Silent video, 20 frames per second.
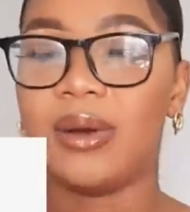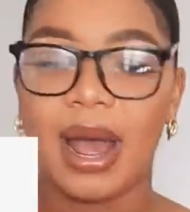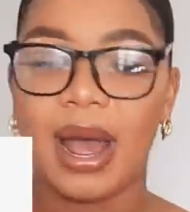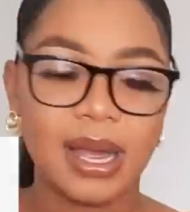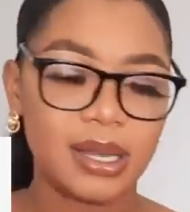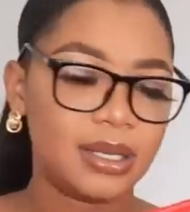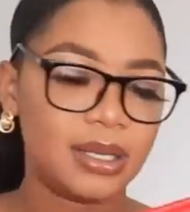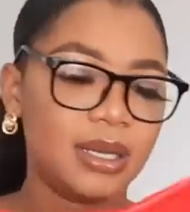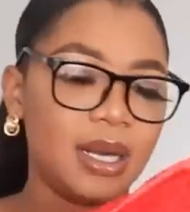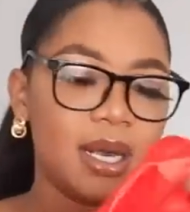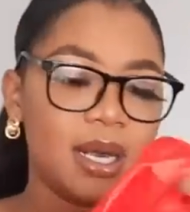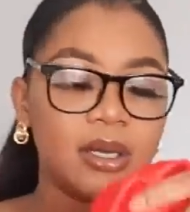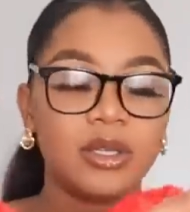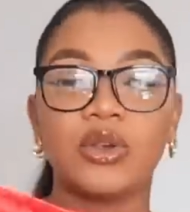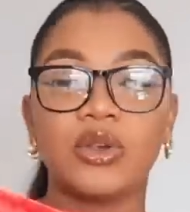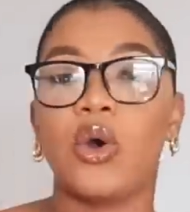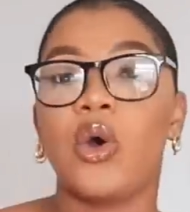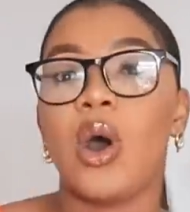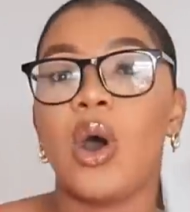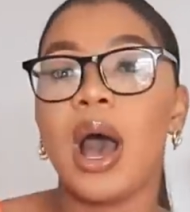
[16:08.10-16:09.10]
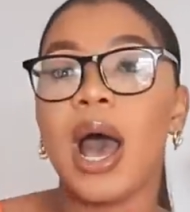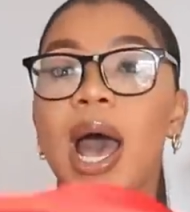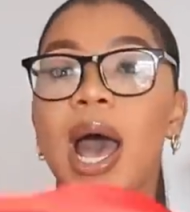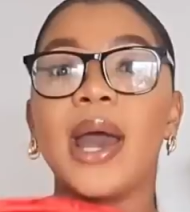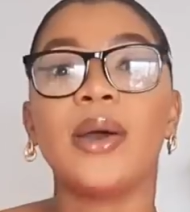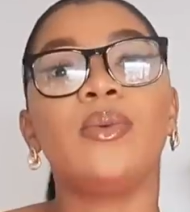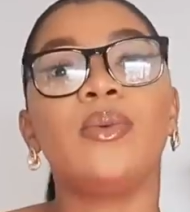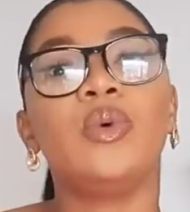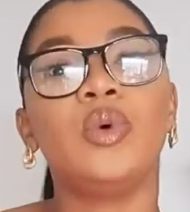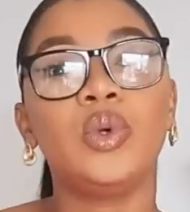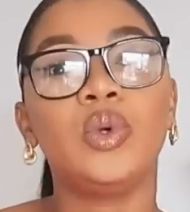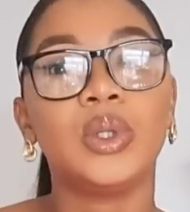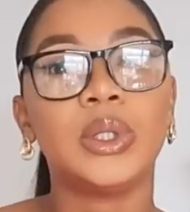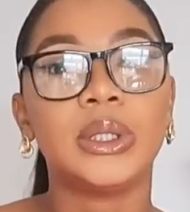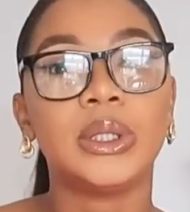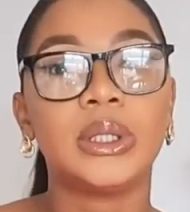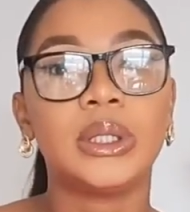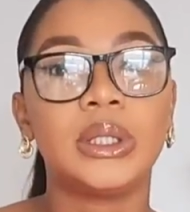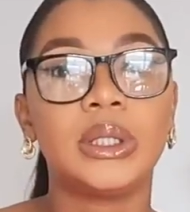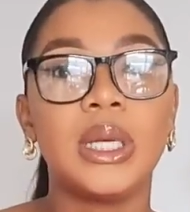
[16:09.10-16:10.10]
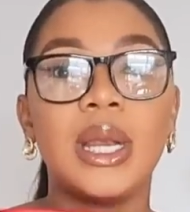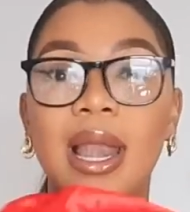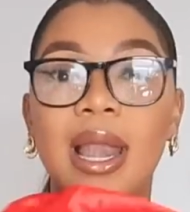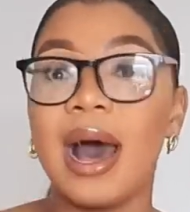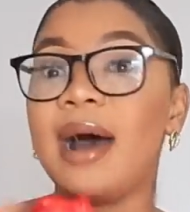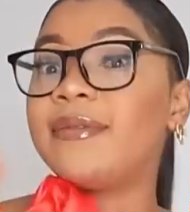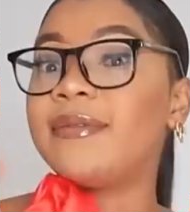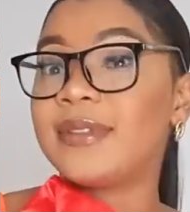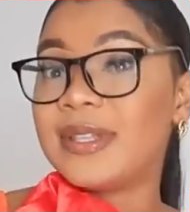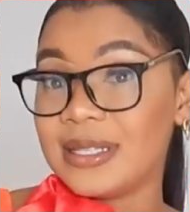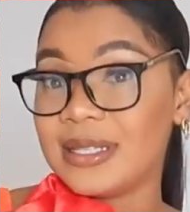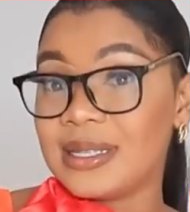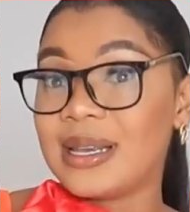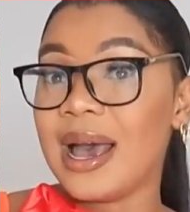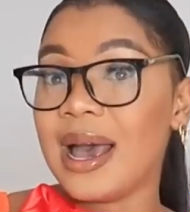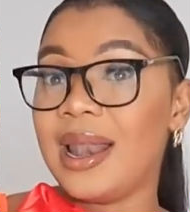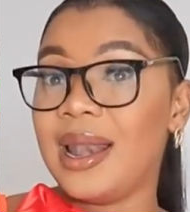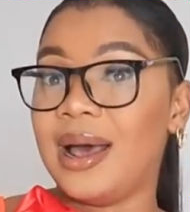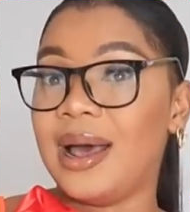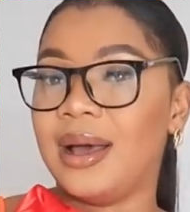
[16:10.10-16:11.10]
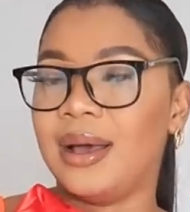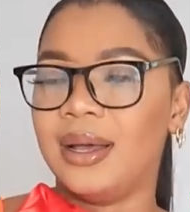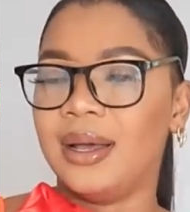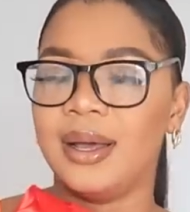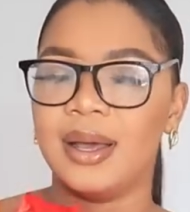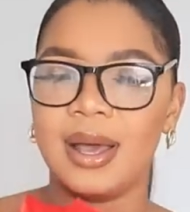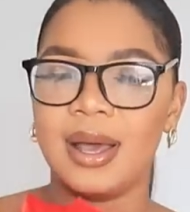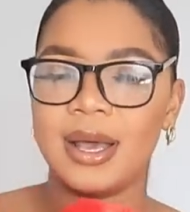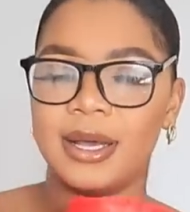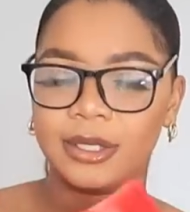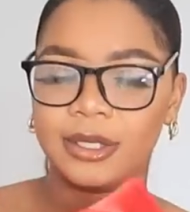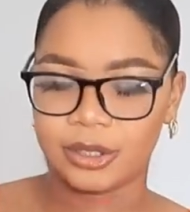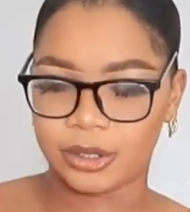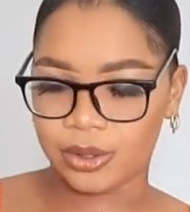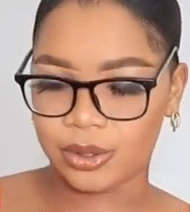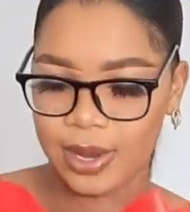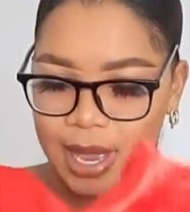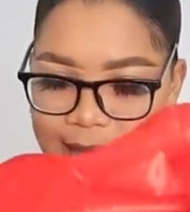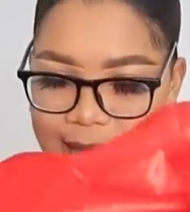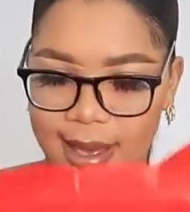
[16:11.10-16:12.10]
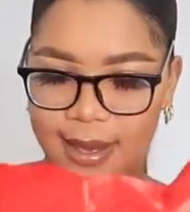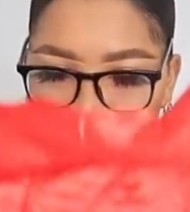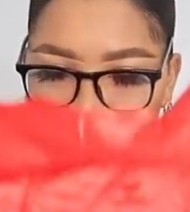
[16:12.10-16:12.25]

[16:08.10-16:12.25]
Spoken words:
right? So I will love this color. So yeah,